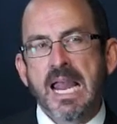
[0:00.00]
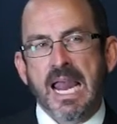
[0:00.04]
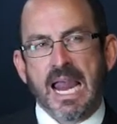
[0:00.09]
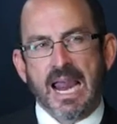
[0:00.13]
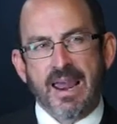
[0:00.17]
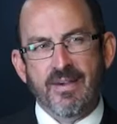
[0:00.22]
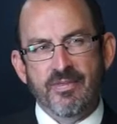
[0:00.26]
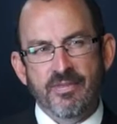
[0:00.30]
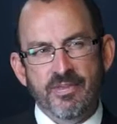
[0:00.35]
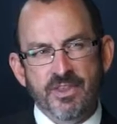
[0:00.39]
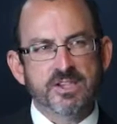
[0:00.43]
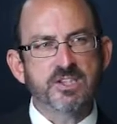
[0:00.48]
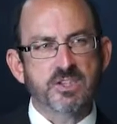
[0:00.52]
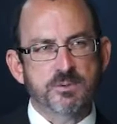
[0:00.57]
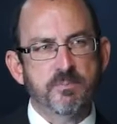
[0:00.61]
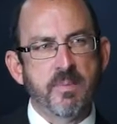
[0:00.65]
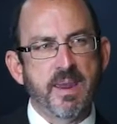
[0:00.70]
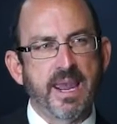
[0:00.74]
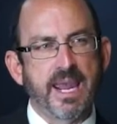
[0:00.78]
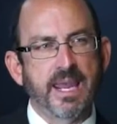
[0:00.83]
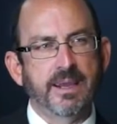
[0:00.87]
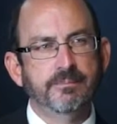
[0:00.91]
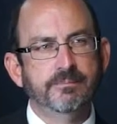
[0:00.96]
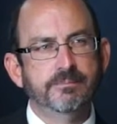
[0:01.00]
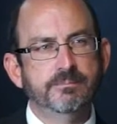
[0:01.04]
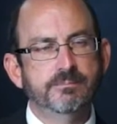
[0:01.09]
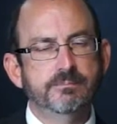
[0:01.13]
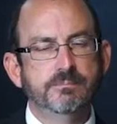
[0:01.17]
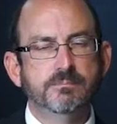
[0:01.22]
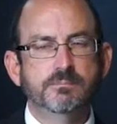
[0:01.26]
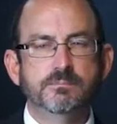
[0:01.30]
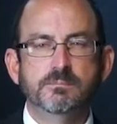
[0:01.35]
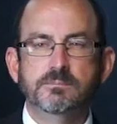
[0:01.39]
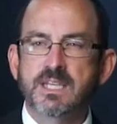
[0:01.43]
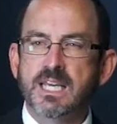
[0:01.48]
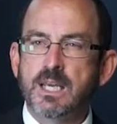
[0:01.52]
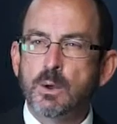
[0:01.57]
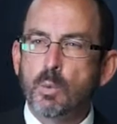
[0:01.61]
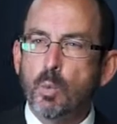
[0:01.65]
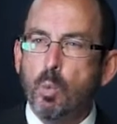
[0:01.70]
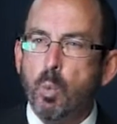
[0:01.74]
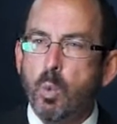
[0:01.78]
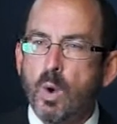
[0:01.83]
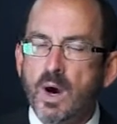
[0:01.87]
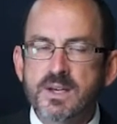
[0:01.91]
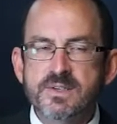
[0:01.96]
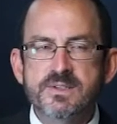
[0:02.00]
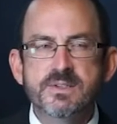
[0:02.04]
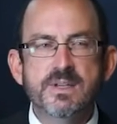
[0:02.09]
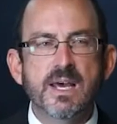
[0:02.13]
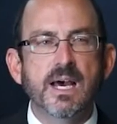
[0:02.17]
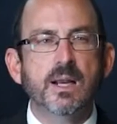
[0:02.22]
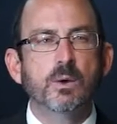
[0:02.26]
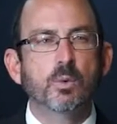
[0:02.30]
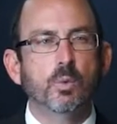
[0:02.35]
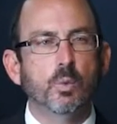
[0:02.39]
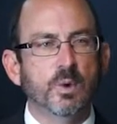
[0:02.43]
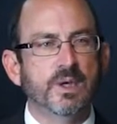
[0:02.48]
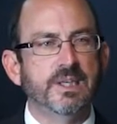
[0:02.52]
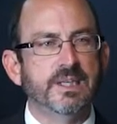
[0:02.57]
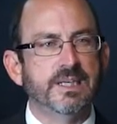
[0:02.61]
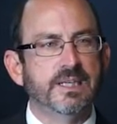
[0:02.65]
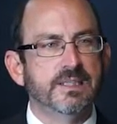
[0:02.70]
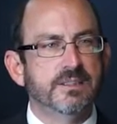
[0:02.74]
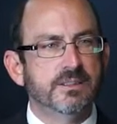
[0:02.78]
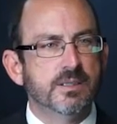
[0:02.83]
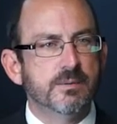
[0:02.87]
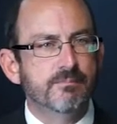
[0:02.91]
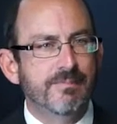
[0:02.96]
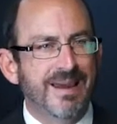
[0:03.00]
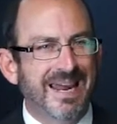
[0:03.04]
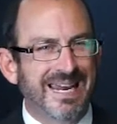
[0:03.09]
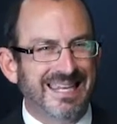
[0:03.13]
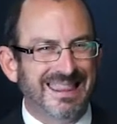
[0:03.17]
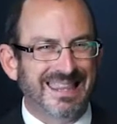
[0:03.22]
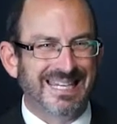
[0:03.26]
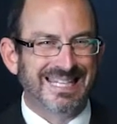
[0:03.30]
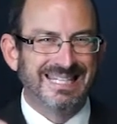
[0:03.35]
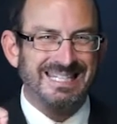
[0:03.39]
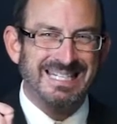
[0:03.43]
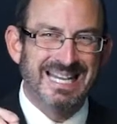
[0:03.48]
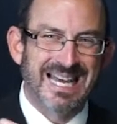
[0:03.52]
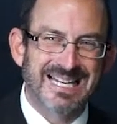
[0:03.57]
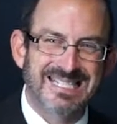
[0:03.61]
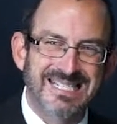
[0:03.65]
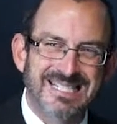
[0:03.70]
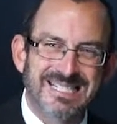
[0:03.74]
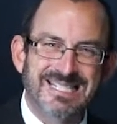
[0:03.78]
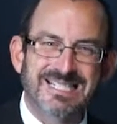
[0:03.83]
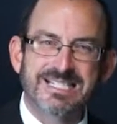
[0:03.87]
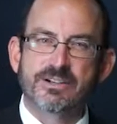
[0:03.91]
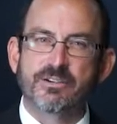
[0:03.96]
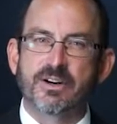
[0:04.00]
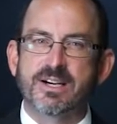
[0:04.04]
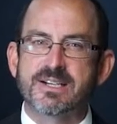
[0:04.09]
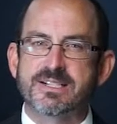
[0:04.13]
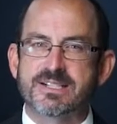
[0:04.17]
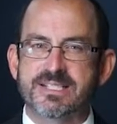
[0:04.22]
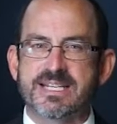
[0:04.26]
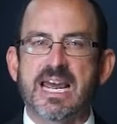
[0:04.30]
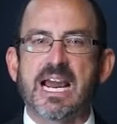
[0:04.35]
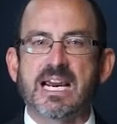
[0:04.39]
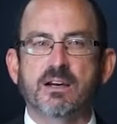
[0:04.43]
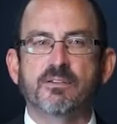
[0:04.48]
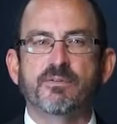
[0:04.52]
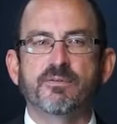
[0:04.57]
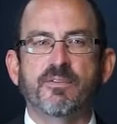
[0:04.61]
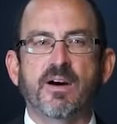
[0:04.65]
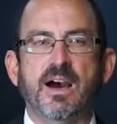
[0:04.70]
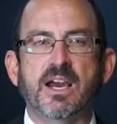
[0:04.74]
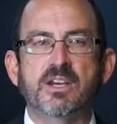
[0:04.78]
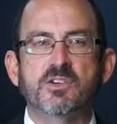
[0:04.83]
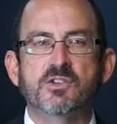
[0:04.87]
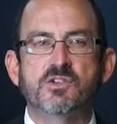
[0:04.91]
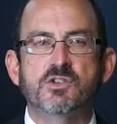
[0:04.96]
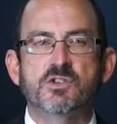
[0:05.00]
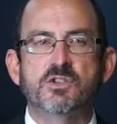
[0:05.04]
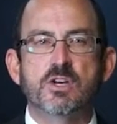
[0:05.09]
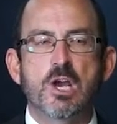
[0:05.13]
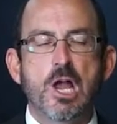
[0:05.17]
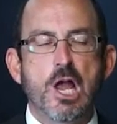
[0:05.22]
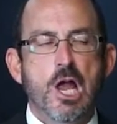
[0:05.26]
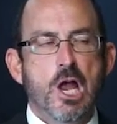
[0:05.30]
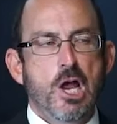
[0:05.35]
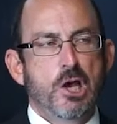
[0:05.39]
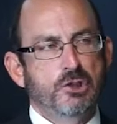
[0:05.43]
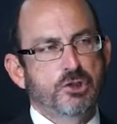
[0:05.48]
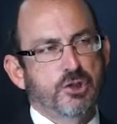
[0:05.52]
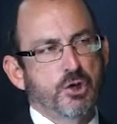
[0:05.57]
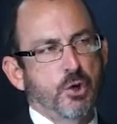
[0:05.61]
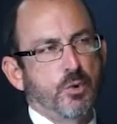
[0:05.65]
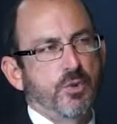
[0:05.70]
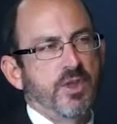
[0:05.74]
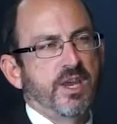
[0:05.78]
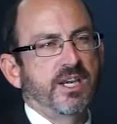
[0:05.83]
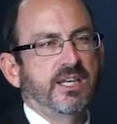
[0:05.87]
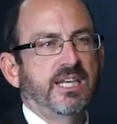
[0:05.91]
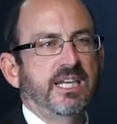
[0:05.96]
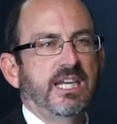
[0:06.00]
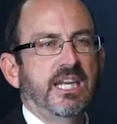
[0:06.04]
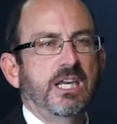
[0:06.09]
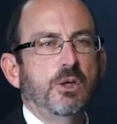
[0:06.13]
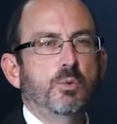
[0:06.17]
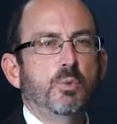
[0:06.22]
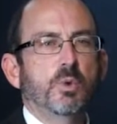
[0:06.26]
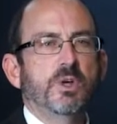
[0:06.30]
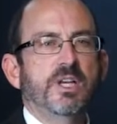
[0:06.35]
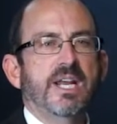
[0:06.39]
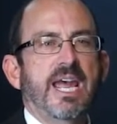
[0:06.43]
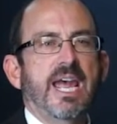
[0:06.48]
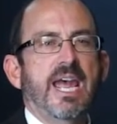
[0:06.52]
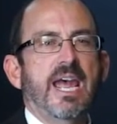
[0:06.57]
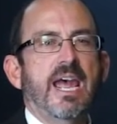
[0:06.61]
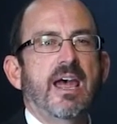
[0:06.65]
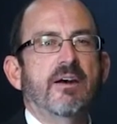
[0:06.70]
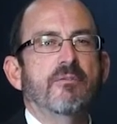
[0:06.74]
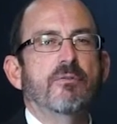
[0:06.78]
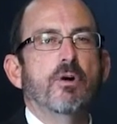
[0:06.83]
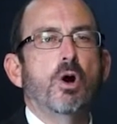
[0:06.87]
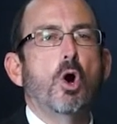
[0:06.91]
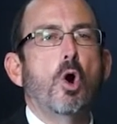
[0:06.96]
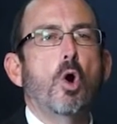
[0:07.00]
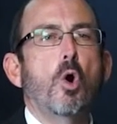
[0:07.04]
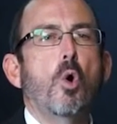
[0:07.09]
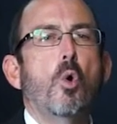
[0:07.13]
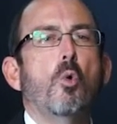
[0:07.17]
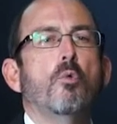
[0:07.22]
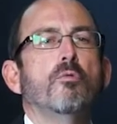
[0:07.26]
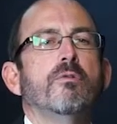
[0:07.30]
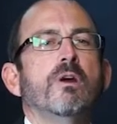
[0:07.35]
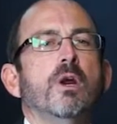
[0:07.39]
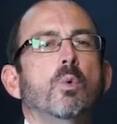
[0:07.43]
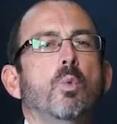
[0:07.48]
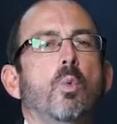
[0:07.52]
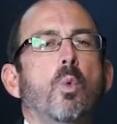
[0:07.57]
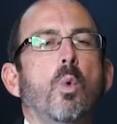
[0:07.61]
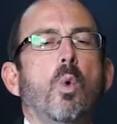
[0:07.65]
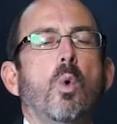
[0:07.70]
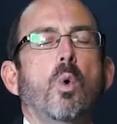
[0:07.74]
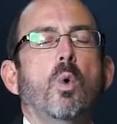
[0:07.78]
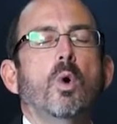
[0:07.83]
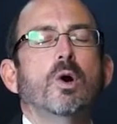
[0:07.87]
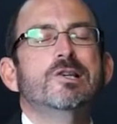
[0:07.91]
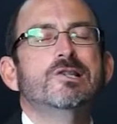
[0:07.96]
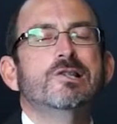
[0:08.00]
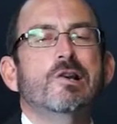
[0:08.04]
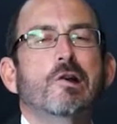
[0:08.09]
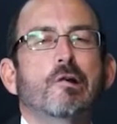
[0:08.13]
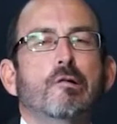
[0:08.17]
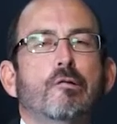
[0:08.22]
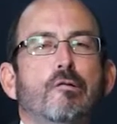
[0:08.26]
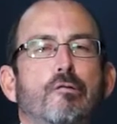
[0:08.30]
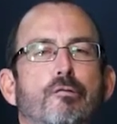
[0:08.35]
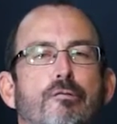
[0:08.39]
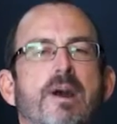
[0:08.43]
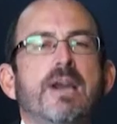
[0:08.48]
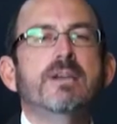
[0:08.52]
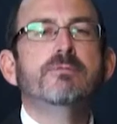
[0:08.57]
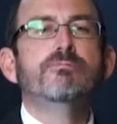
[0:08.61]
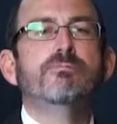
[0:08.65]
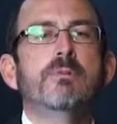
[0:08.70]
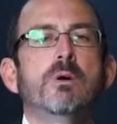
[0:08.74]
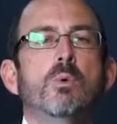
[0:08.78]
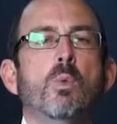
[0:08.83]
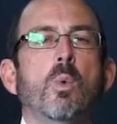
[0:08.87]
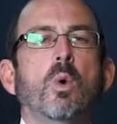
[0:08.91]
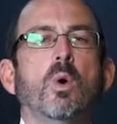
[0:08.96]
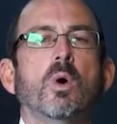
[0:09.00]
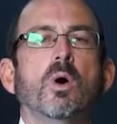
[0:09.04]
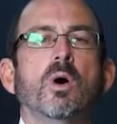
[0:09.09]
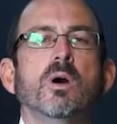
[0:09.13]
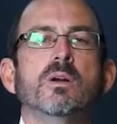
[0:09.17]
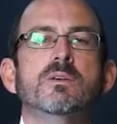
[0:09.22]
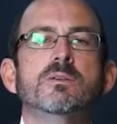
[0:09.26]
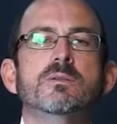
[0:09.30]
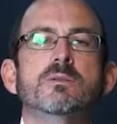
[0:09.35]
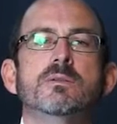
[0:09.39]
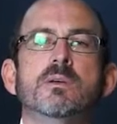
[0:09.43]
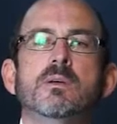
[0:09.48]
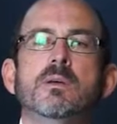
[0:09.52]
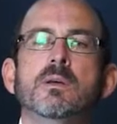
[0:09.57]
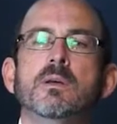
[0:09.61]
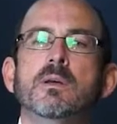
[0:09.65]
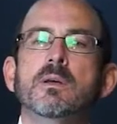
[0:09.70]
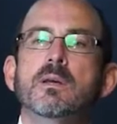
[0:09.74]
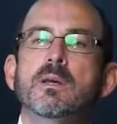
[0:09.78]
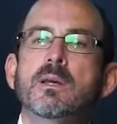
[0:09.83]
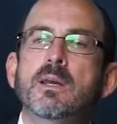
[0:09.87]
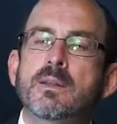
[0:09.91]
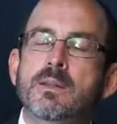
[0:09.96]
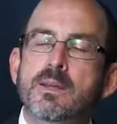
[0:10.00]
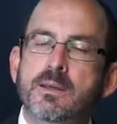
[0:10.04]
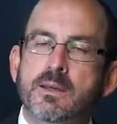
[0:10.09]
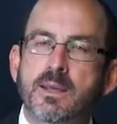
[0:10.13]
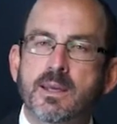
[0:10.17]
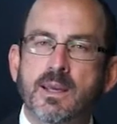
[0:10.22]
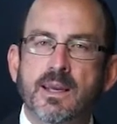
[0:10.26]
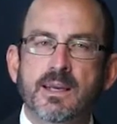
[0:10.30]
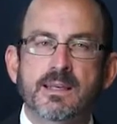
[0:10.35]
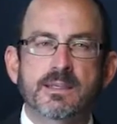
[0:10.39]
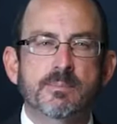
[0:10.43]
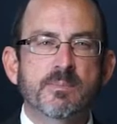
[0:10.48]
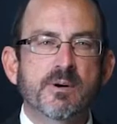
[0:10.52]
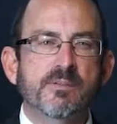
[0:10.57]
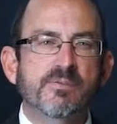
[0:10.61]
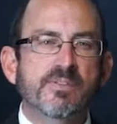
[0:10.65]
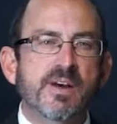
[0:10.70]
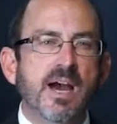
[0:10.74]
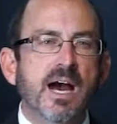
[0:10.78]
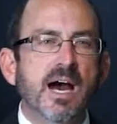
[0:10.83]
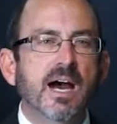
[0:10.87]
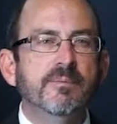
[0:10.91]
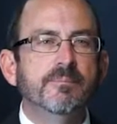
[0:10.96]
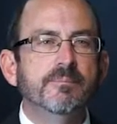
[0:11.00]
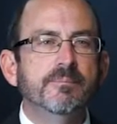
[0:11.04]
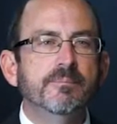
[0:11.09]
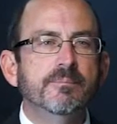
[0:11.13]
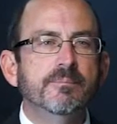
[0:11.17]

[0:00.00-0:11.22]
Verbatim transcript: And this man, he was not willing to make the necessary sacrifice so that he would have rewards, great rewards in the kingdom of God.